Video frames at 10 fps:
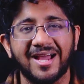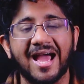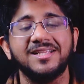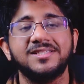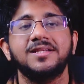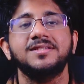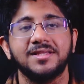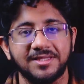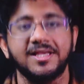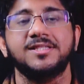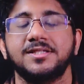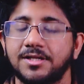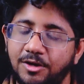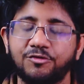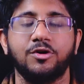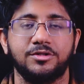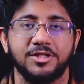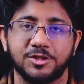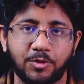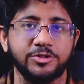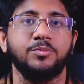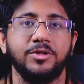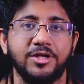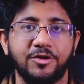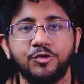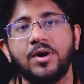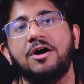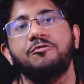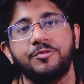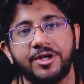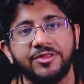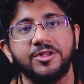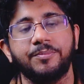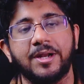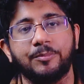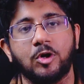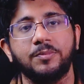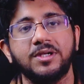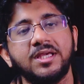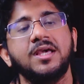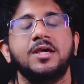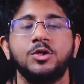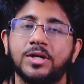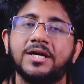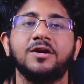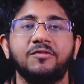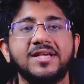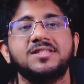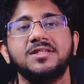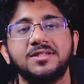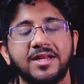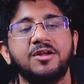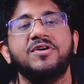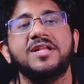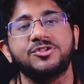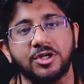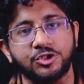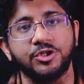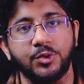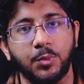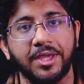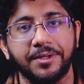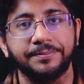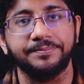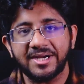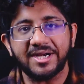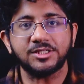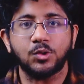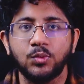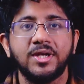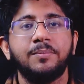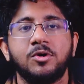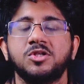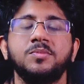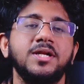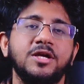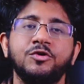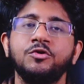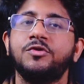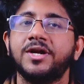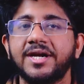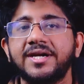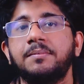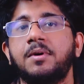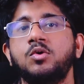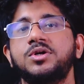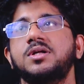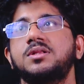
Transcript: The answer is yes, of course, it's possible. If you have done the prep properly, you can revise it in a very structured way. But it is only possible if you forget about